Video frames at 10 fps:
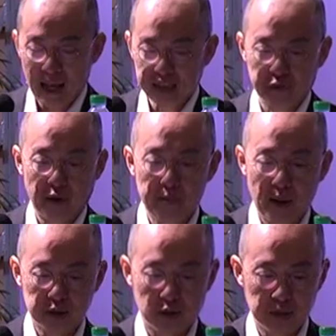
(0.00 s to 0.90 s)
depends very
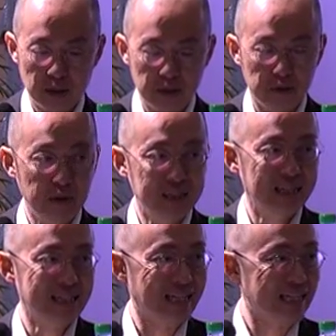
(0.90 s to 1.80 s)
much on two
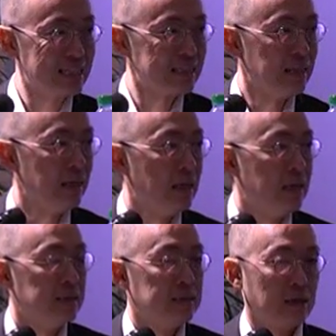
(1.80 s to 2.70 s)
key things:
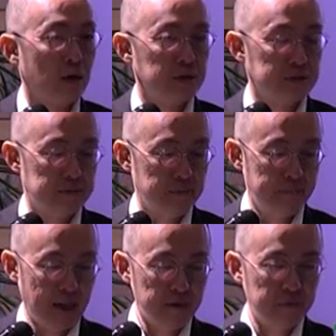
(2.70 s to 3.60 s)
the
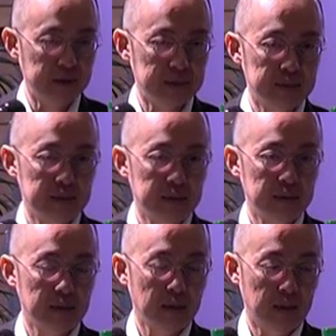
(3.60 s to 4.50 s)
cost benefits
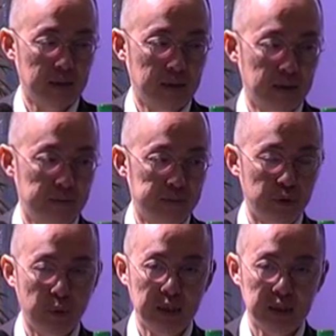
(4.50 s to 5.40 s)

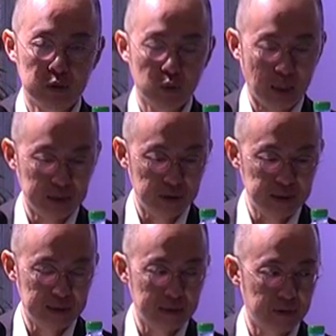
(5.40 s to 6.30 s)
between the two countries
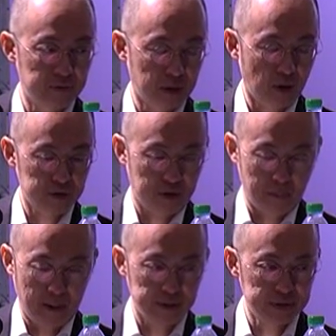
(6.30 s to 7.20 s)
in terms of the cost
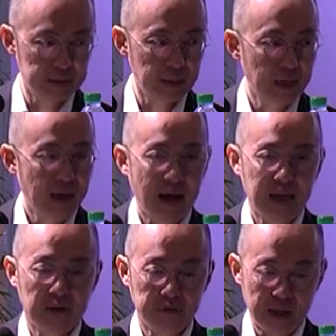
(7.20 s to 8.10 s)
comparison, and
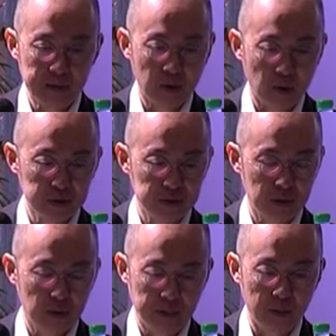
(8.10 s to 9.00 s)
their labor
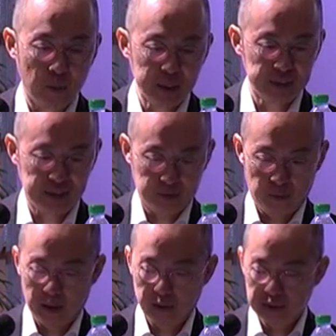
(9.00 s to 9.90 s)
wages as
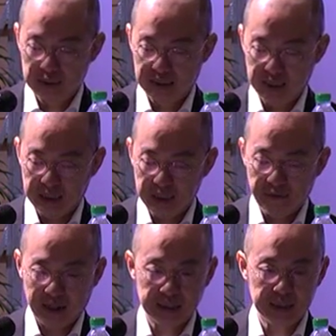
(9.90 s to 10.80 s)
well. These are the key
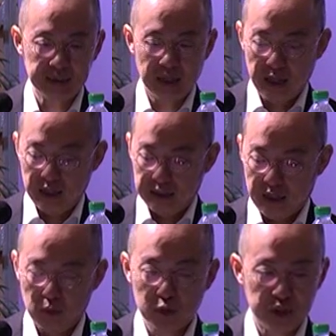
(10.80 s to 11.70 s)
factors
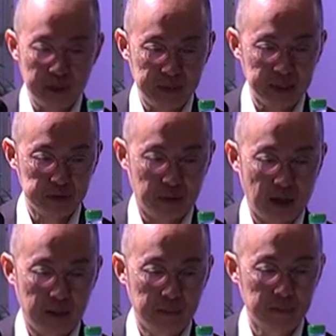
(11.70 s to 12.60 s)
that will shape things to
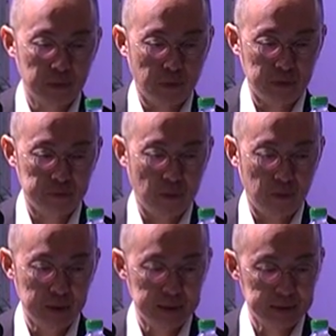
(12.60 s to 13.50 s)
come going
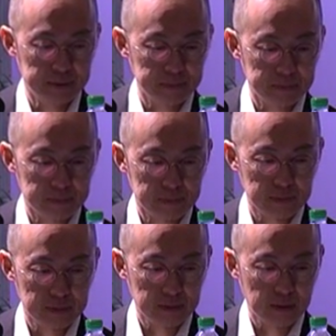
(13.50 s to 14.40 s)
forward.
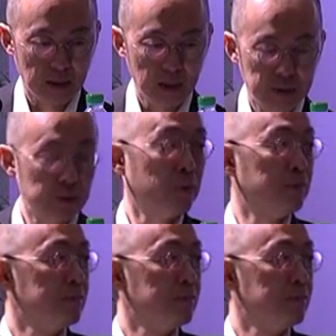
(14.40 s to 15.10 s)
So,